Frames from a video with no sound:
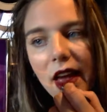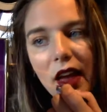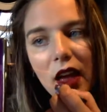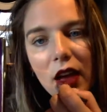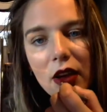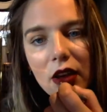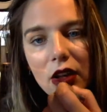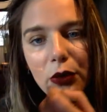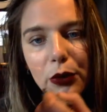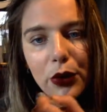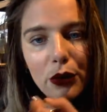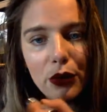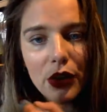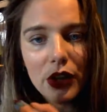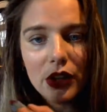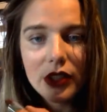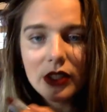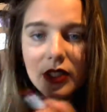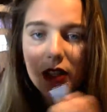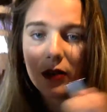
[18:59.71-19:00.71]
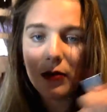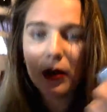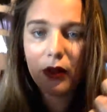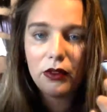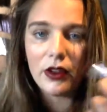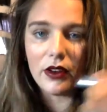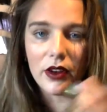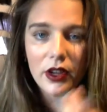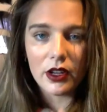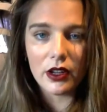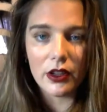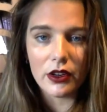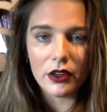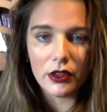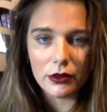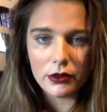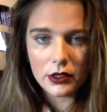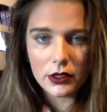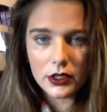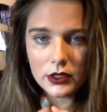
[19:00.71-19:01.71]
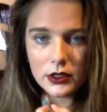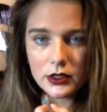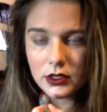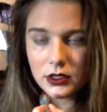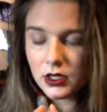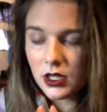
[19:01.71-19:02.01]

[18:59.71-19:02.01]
I'm gonna be real, it's not my favorite color in the world.